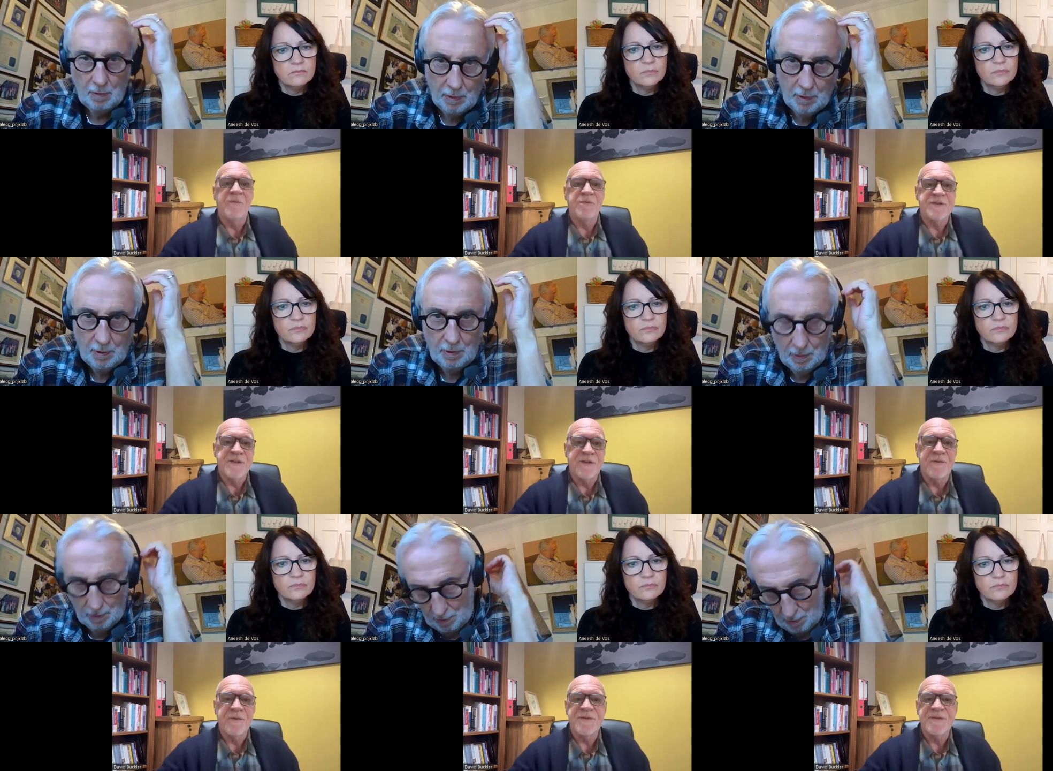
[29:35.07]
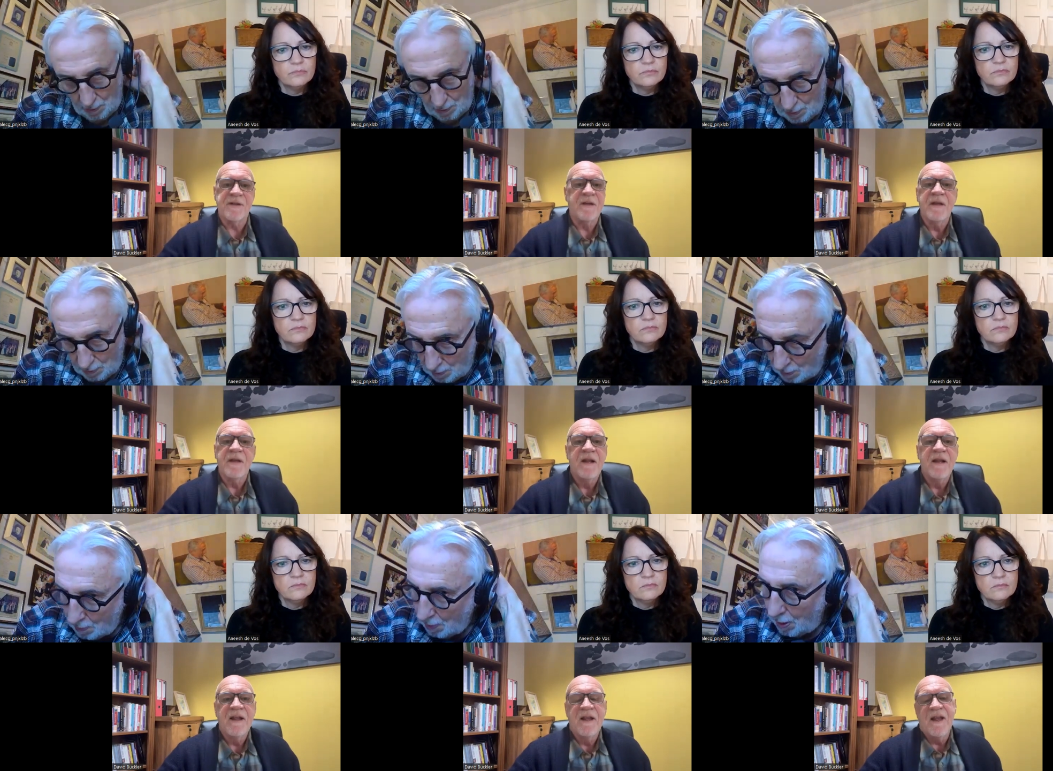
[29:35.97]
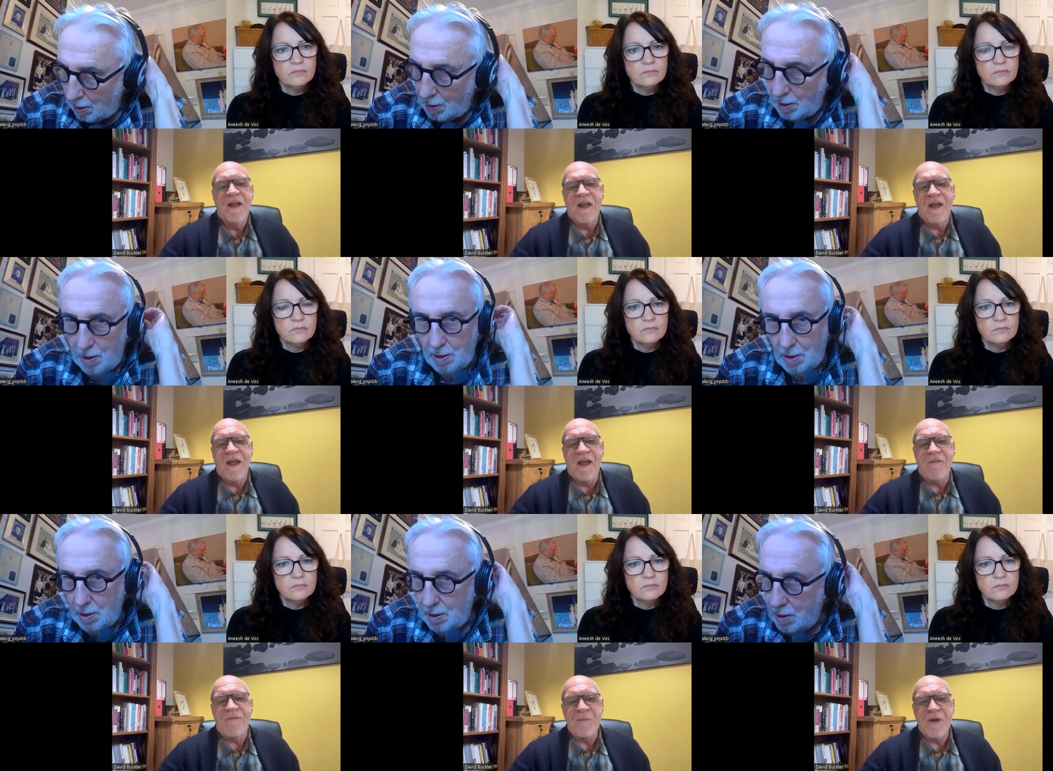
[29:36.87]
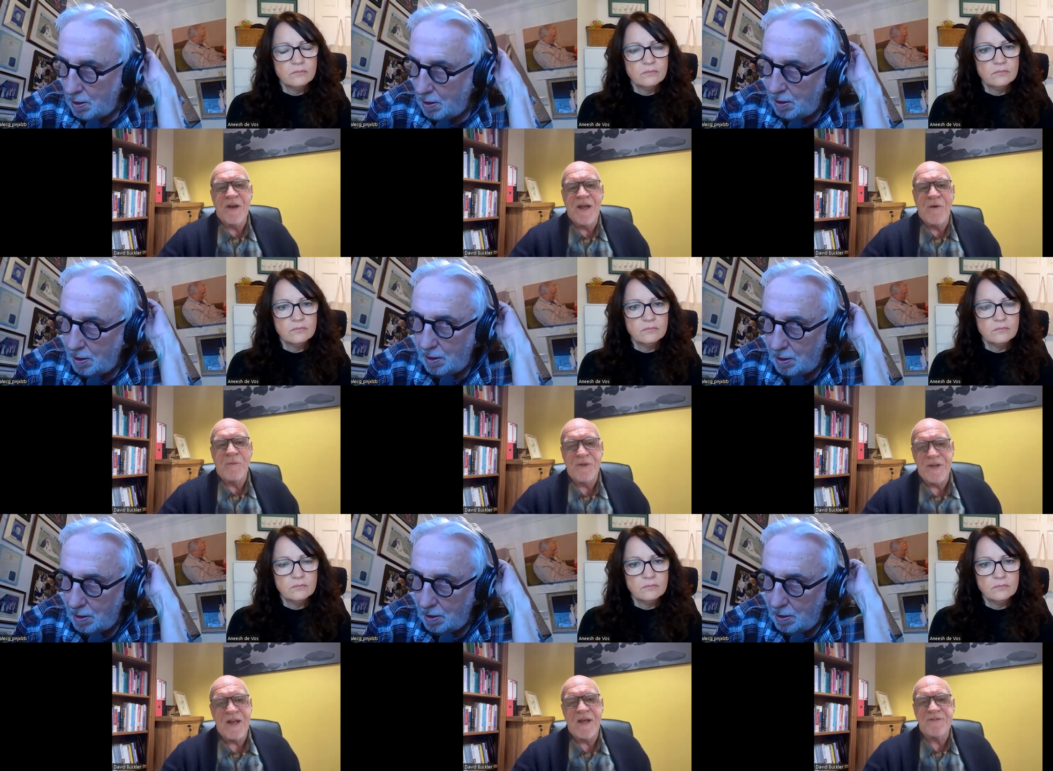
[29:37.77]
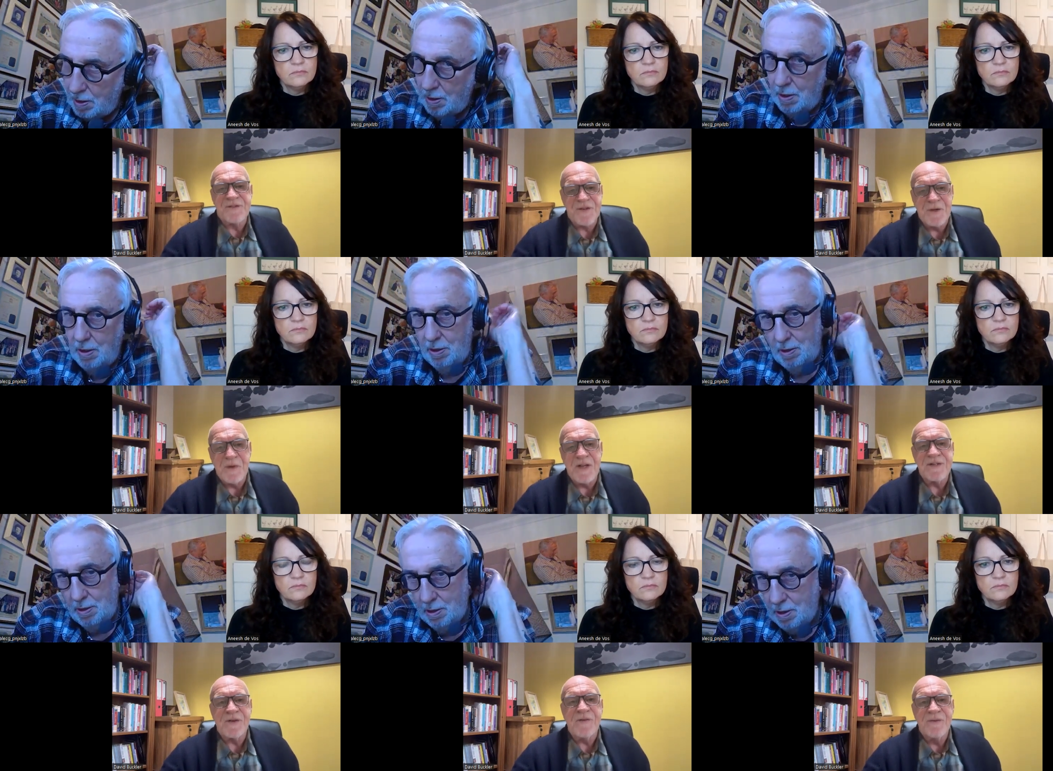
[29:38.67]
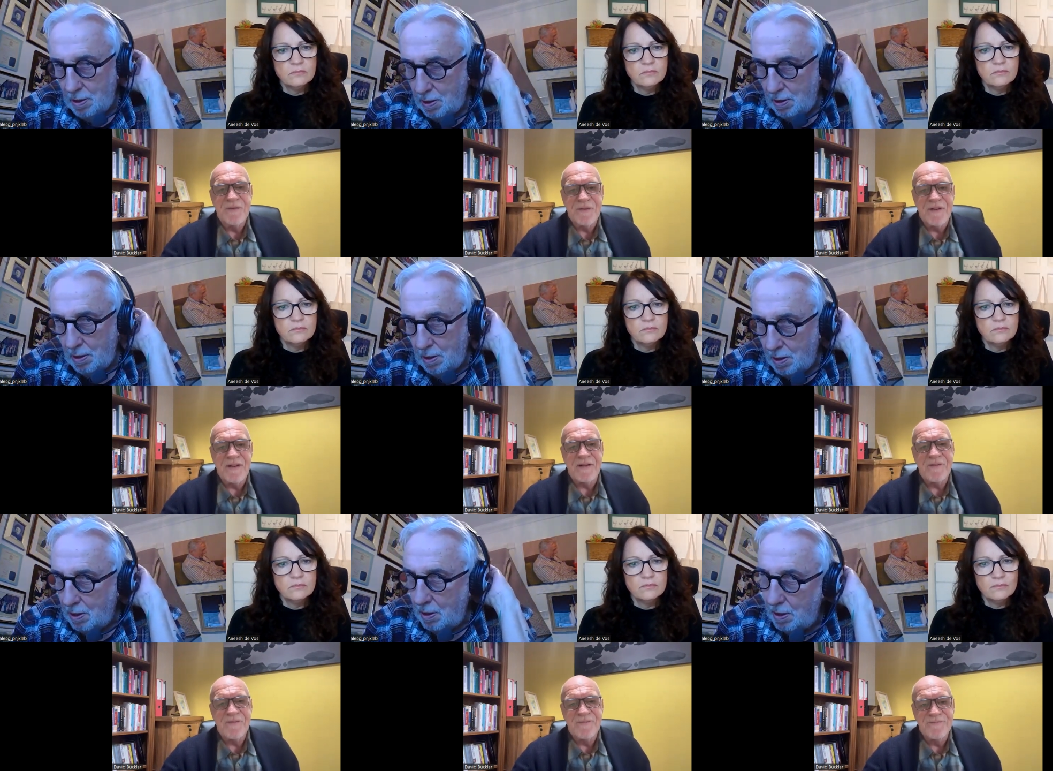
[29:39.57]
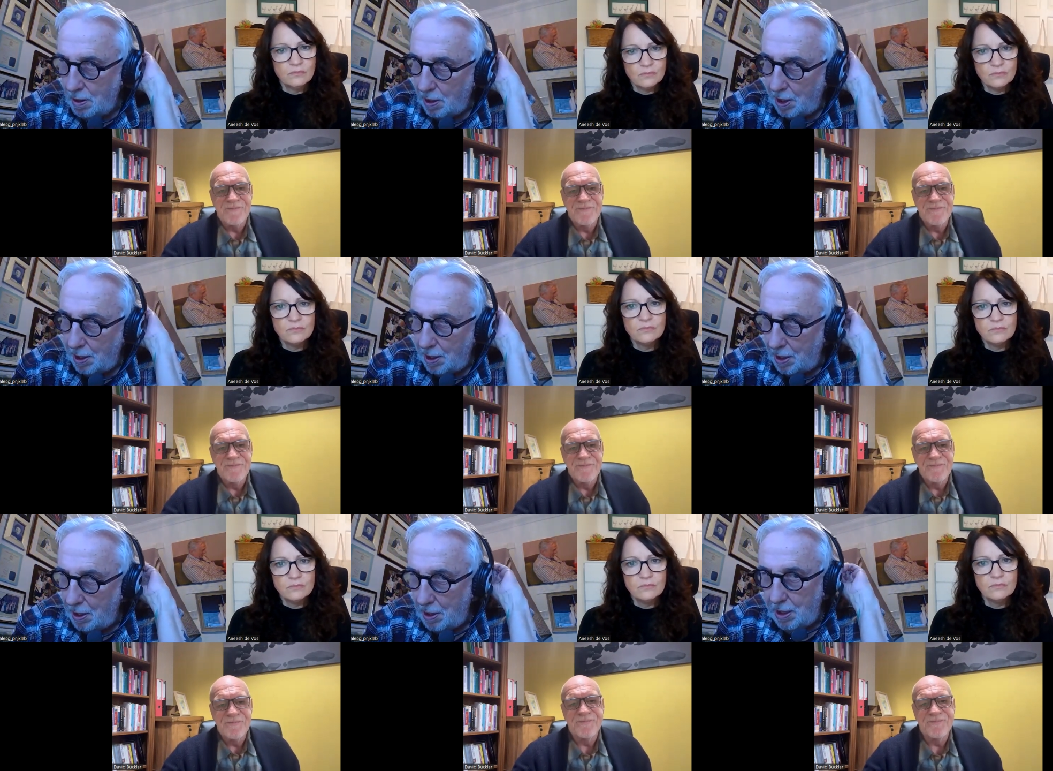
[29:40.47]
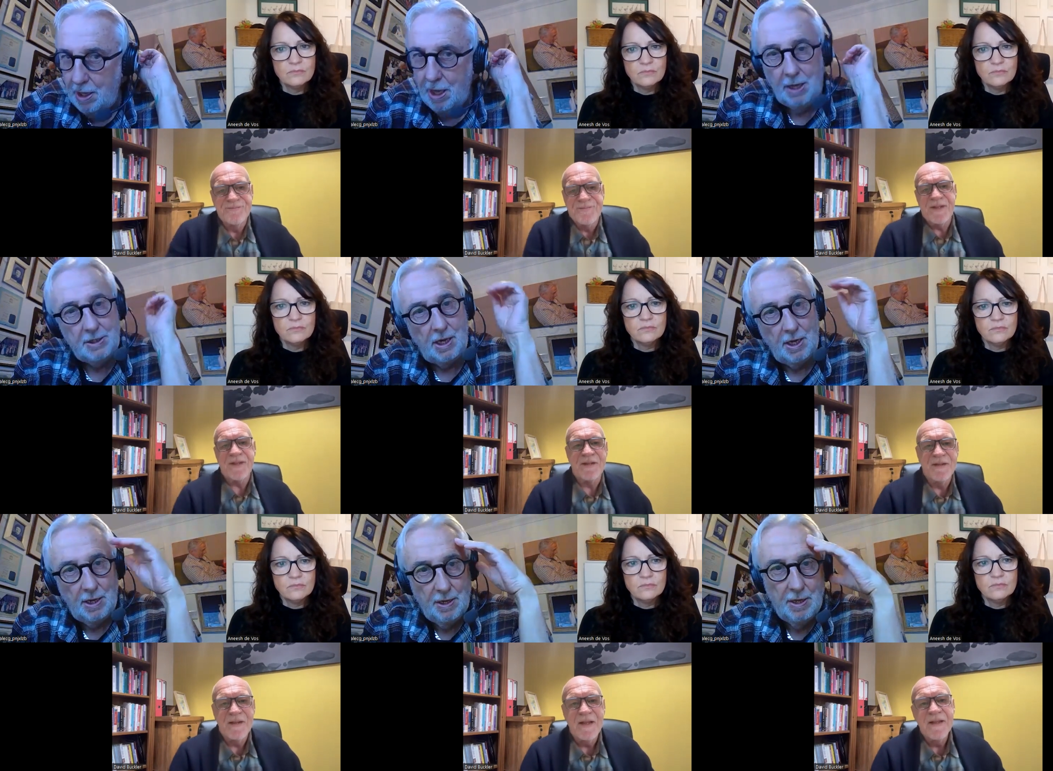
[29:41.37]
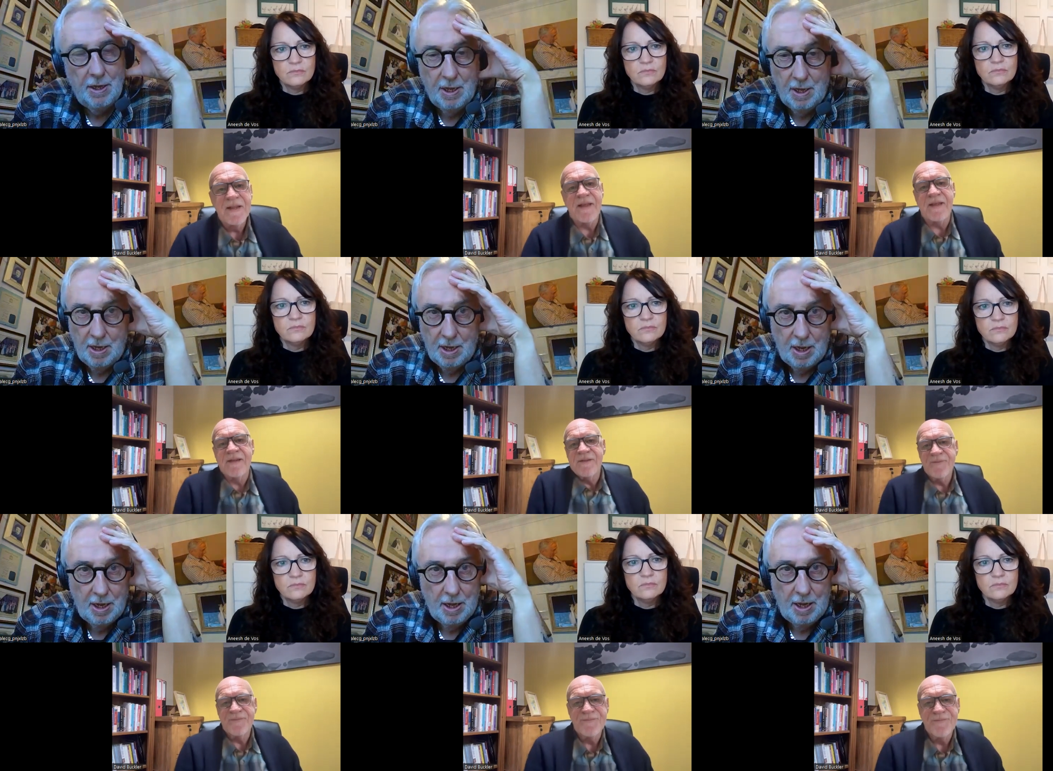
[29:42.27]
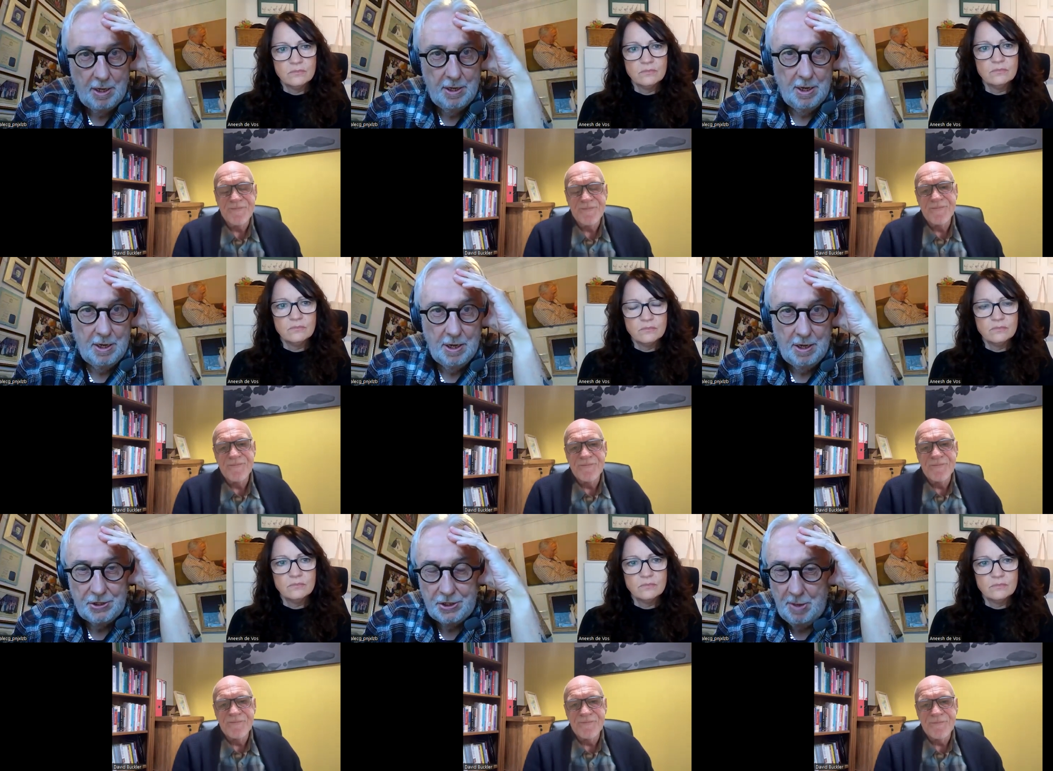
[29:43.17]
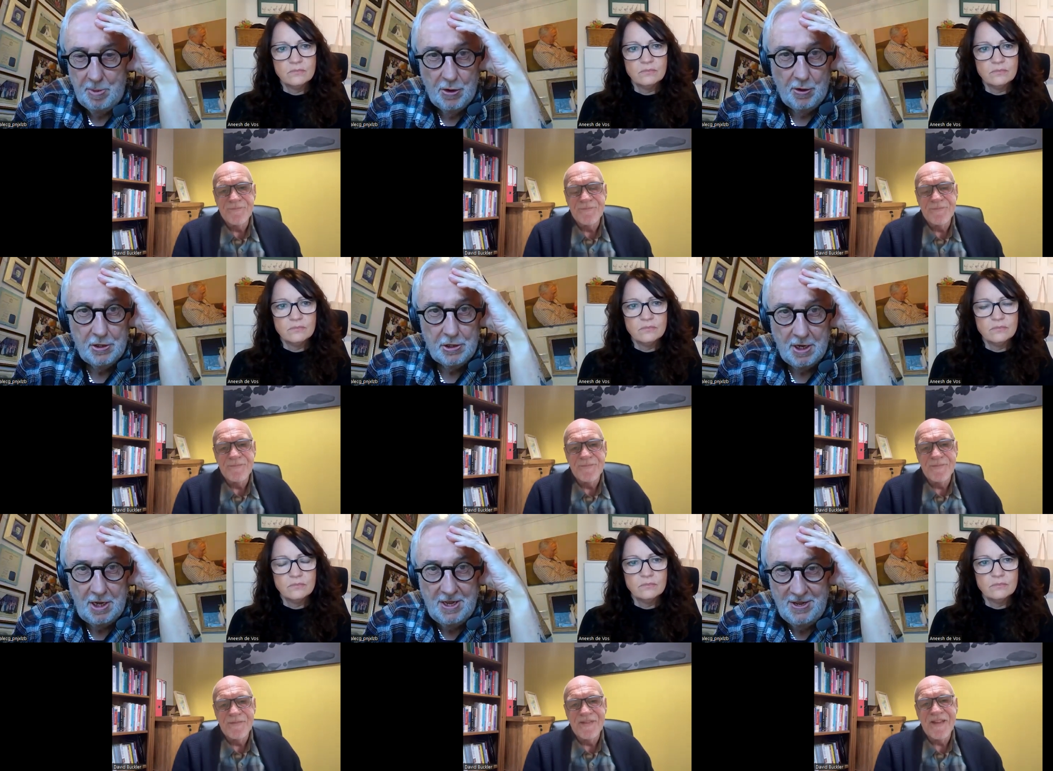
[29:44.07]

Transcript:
Speaker 1: I put to you is that yeah. If I'm going to help, then you're going to have to see me too.
Speaker 2: Yeah. Yeah. Yeah. Yeah. Exactly. Yeah. And uh, and see me honestly.